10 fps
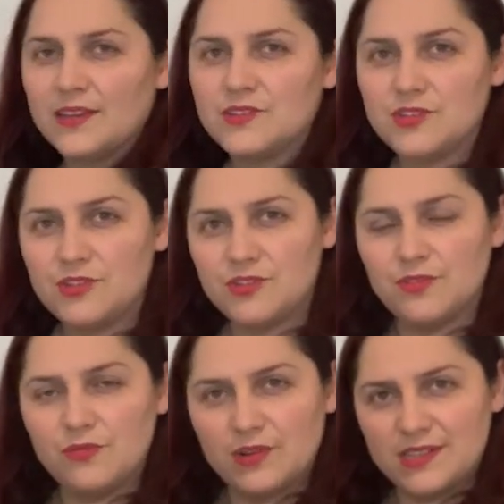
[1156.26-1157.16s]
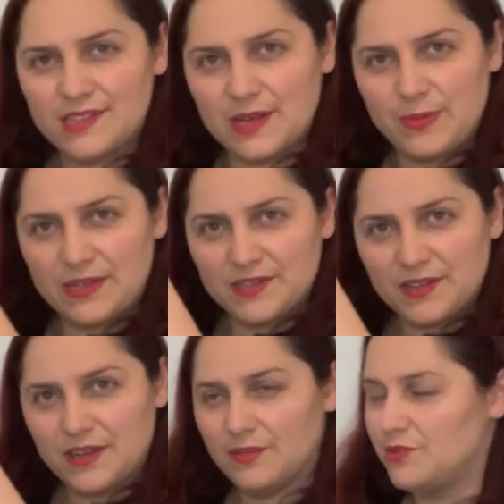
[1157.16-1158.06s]
So just do it one step at a
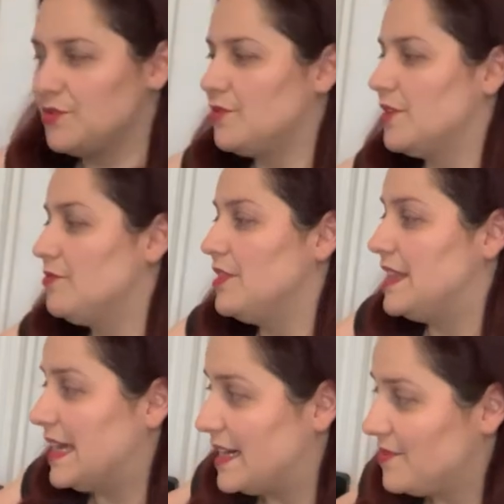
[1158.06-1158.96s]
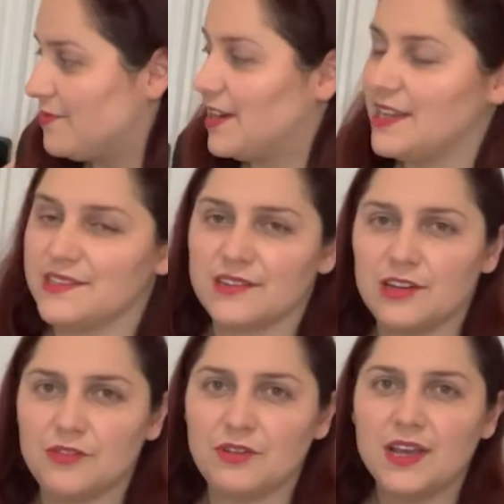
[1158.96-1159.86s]
time. Just work with that phrase
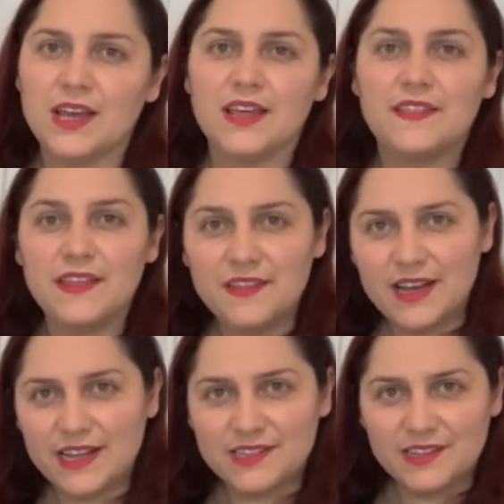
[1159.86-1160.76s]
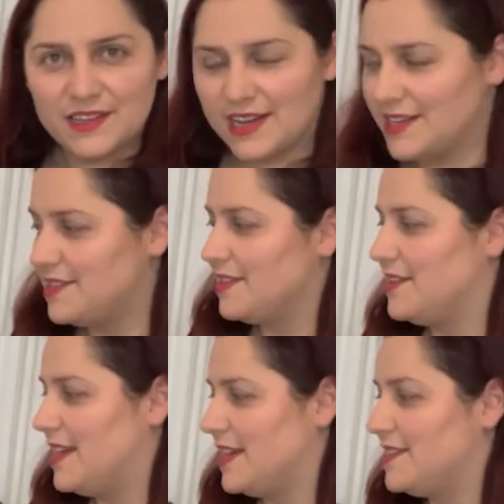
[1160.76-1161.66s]
alone. Then the next and the next and the
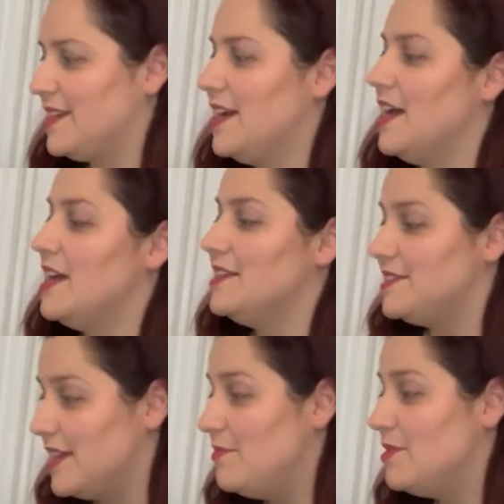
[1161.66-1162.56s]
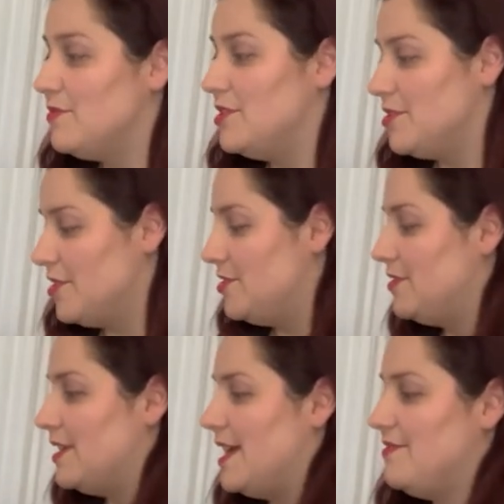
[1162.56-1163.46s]
next. Same thing when you go into
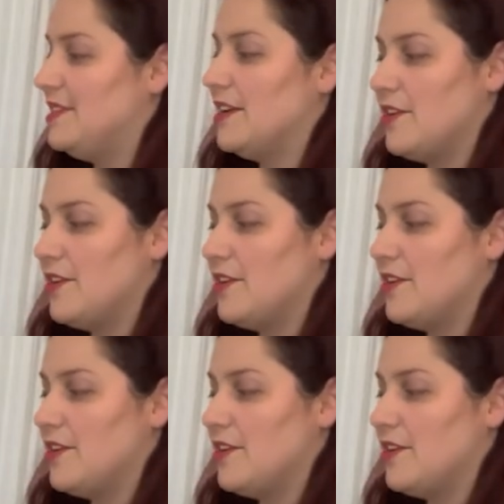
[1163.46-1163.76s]
the left hand,